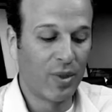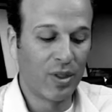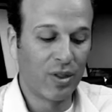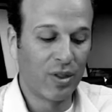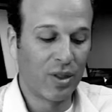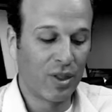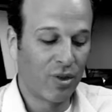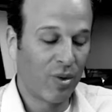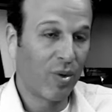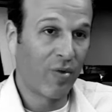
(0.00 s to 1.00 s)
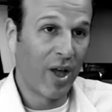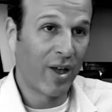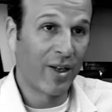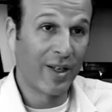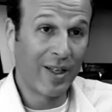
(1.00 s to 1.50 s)
is extremely
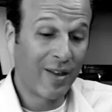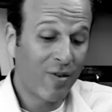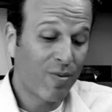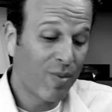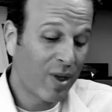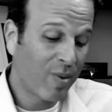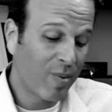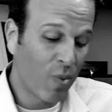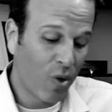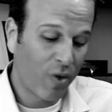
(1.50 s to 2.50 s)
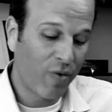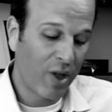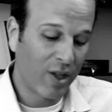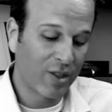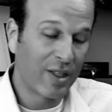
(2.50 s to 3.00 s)
valid, and even maybe more
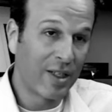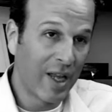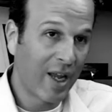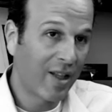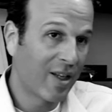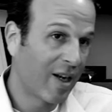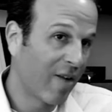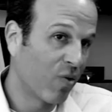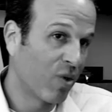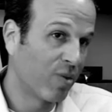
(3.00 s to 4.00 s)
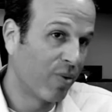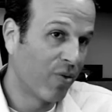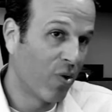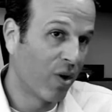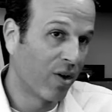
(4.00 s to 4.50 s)
valid today than it ever was
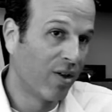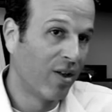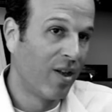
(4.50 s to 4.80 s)
before.